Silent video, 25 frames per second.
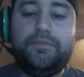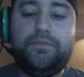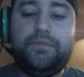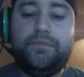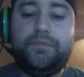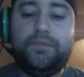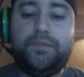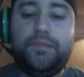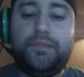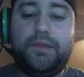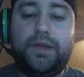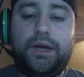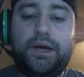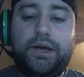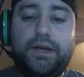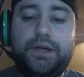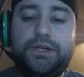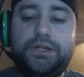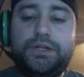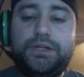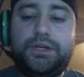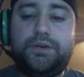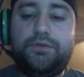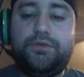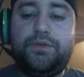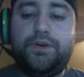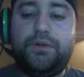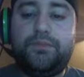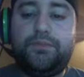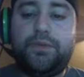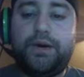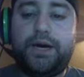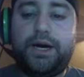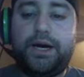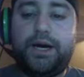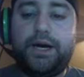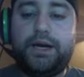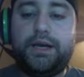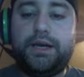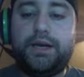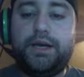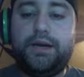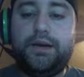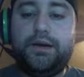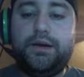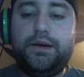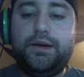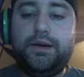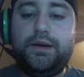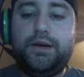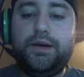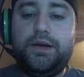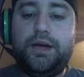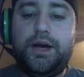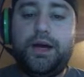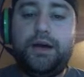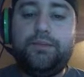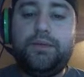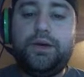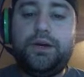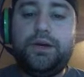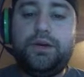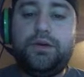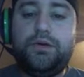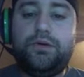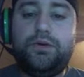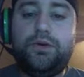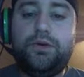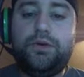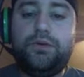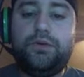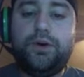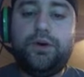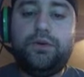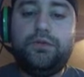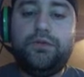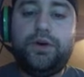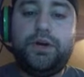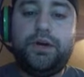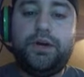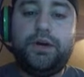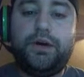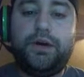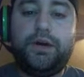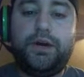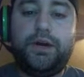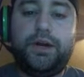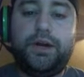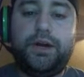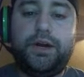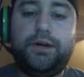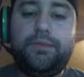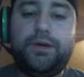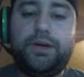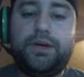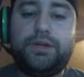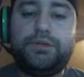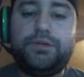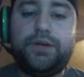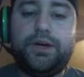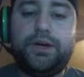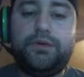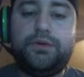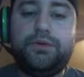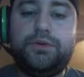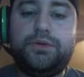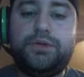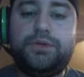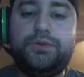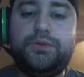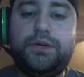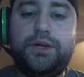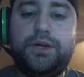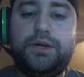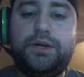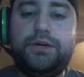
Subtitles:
I'm not going to share via Pocket. I'm going to go all the way over here. And I'm going to drag Hootsuite